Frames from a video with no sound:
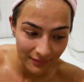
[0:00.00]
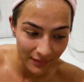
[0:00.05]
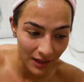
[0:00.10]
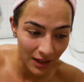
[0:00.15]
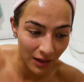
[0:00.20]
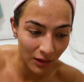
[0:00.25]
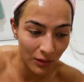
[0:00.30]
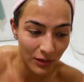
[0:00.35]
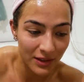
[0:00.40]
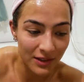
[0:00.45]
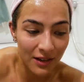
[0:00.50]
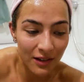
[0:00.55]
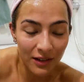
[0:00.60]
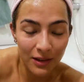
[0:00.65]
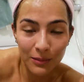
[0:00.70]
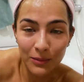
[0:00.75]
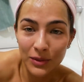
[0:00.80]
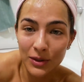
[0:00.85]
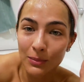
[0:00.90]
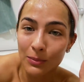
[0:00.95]
I always
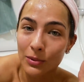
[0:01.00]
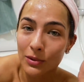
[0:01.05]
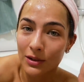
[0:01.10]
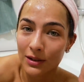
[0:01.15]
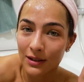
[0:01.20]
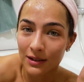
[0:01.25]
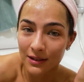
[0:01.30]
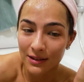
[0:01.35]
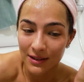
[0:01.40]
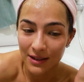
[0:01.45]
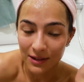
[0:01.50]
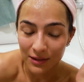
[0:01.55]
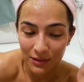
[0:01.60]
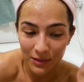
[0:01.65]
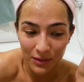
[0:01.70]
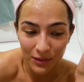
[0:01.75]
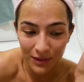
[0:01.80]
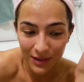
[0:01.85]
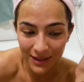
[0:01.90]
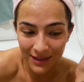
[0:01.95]
call them supporters, I don't
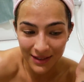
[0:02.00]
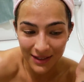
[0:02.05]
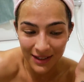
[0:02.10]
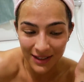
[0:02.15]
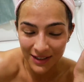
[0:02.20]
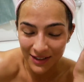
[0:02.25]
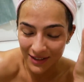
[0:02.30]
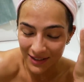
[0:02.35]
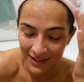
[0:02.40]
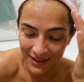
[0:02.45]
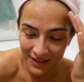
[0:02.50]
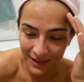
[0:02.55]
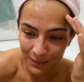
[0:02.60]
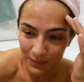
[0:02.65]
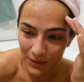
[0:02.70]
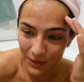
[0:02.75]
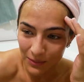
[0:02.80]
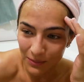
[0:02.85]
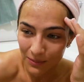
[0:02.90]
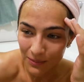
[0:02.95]
know, it, it just
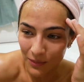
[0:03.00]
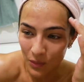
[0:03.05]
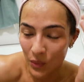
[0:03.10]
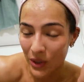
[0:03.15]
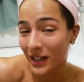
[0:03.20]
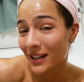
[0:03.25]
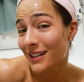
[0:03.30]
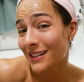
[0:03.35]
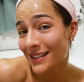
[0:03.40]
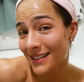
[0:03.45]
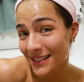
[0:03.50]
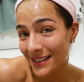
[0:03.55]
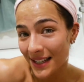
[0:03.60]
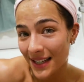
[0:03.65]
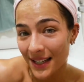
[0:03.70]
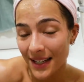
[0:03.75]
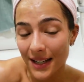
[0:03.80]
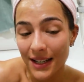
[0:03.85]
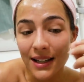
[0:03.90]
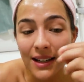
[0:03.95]
seems weird to
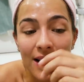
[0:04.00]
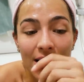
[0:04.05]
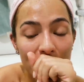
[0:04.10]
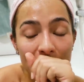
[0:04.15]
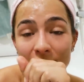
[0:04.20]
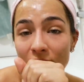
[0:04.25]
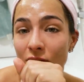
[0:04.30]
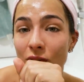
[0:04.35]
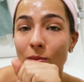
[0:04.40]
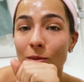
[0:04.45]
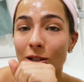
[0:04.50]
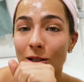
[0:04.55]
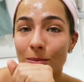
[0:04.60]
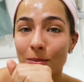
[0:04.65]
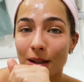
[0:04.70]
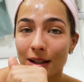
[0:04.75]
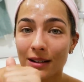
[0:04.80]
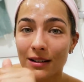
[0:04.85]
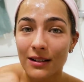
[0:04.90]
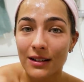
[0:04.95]
say that. It's so much
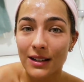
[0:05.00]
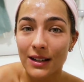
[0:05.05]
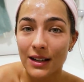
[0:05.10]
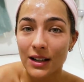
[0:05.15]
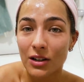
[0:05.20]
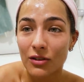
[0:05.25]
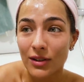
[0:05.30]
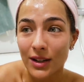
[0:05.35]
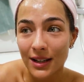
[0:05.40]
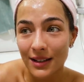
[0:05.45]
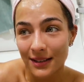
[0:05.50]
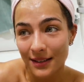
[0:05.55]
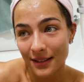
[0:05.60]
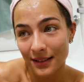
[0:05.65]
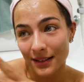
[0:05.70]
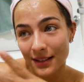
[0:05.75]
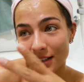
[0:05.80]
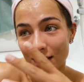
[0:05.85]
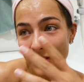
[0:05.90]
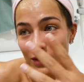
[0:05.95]
better than
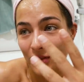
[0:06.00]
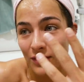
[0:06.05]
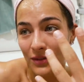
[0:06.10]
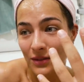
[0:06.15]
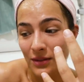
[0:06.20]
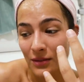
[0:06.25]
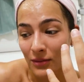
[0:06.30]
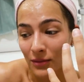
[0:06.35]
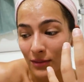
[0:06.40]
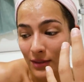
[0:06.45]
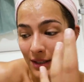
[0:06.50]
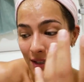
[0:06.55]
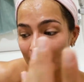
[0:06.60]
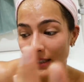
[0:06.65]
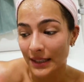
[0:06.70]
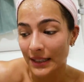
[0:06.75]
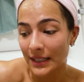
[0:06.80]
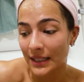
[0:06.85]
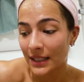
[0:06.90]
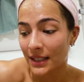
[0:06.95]
creating this
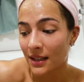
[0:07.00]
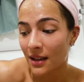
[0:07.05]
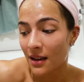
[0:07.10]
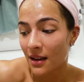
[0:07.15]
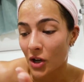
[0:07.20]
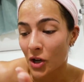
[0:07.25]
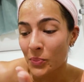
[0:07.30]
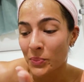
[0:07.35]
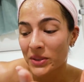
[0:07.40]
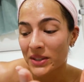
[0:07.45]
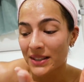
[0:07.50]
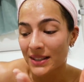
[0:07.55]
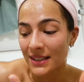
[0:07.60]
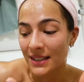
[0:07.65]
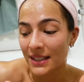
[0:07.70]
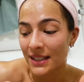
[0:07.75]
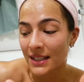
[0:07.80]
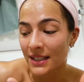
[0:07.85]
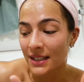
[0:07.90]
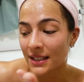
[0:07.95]
really
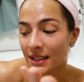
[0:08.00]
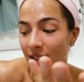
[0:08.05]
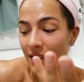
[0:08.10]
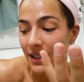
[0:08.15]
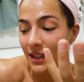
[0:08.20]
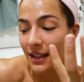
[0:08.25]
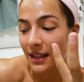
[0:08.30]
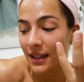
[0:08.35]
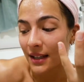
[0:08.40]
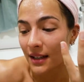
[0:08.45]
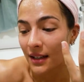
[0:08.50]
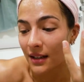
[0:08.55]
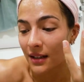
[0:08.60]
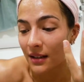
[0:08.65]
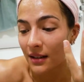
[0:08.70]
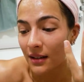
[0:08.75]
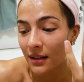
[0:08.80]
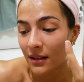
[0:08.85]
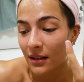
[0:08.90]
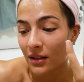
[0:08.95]
obscene
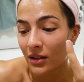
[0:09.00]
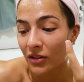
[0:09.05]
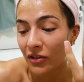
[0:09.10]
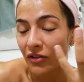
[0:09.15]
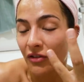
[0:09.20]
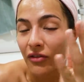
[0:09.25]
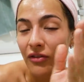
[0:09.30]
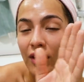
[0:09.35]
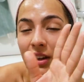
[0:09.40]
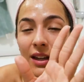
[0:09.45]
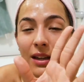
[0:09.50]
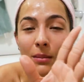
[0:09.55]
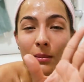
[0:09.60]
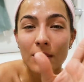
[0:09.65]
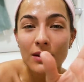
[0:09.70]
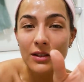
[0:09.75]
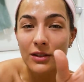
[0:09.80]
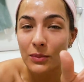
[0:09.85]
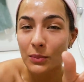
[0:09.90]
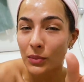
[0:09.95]
and
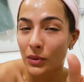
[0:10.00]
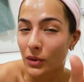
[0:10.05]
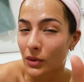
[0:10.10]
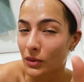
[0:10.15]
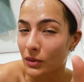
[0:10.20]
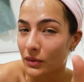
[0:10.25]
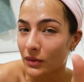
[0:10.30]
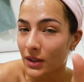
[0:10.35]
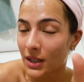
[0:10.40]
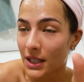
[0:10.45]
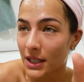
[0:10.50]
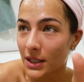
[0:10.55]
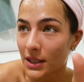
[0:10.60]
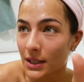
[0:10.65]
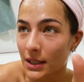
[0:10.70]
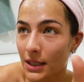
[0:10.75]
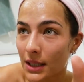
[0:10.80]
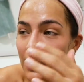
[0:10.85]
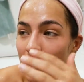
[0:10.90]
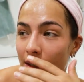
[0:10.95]
famous profile.